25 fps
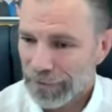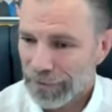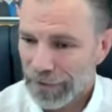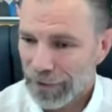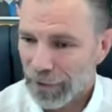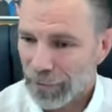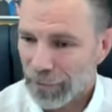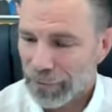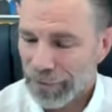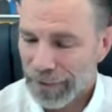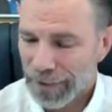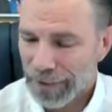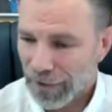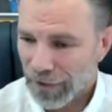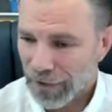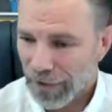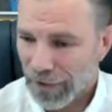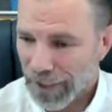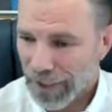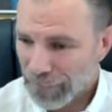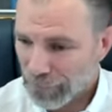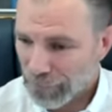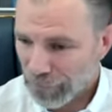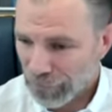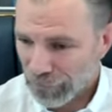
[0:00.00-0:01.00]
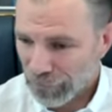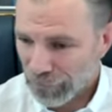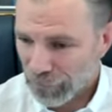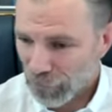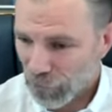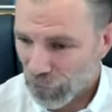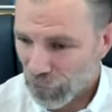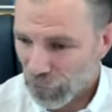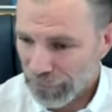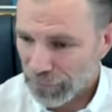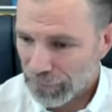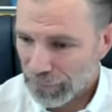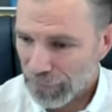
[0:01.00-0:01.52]
They'll be a
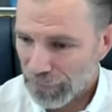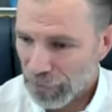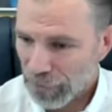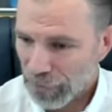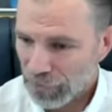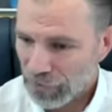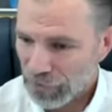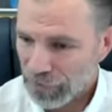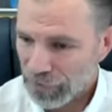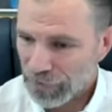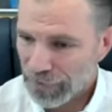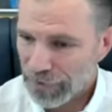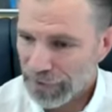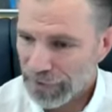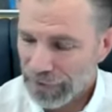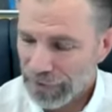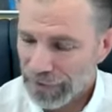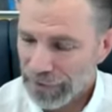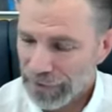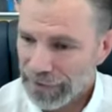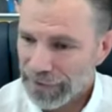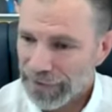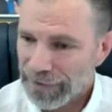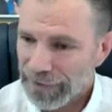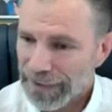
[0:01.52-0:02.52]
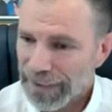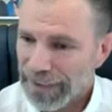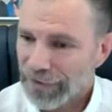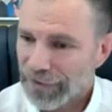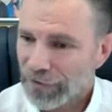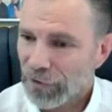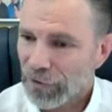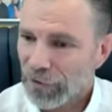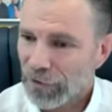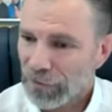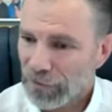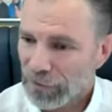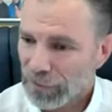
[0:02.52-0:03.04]
high-performing person, and
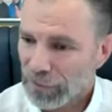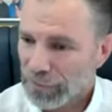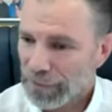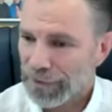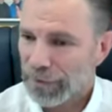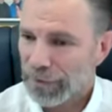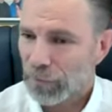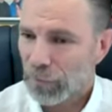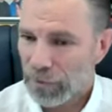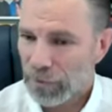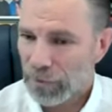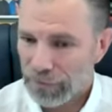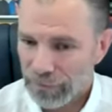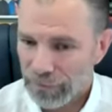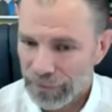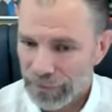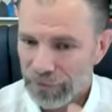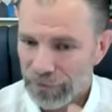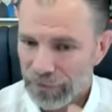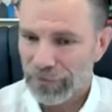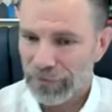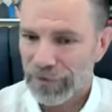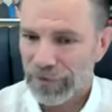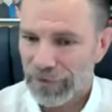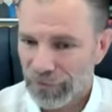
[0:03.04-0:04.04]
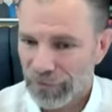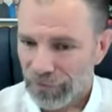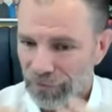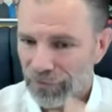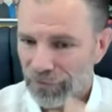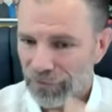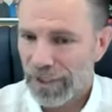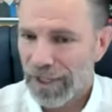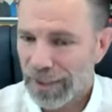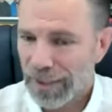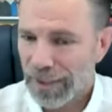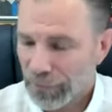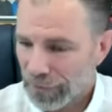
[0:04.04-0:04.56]
that's ultimately what builds this
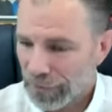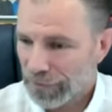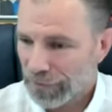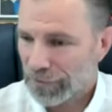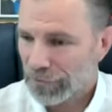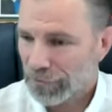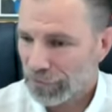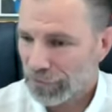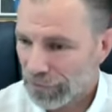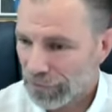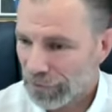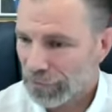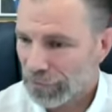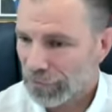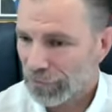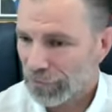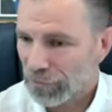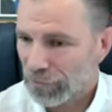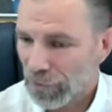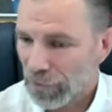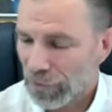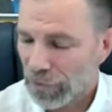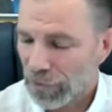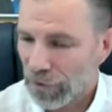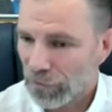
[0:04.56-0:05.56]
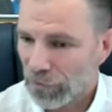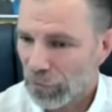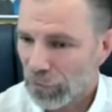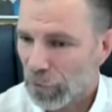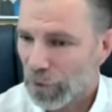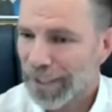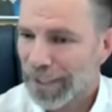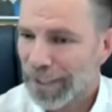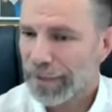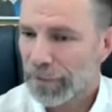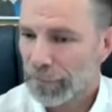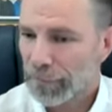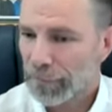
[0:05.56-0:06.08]
flywheel of
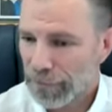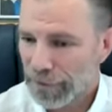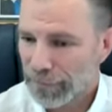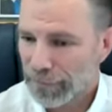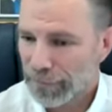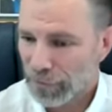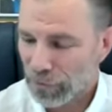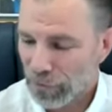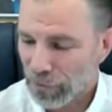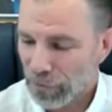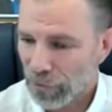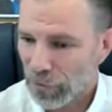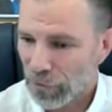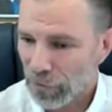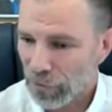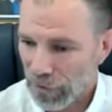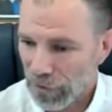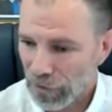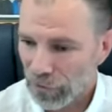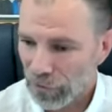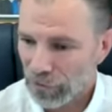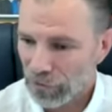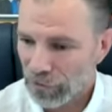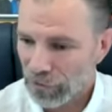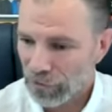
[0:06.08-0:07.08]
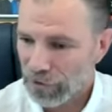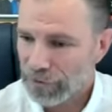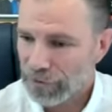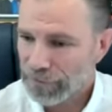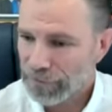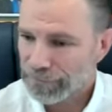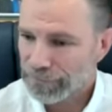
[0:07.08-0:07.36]
what other people call culture.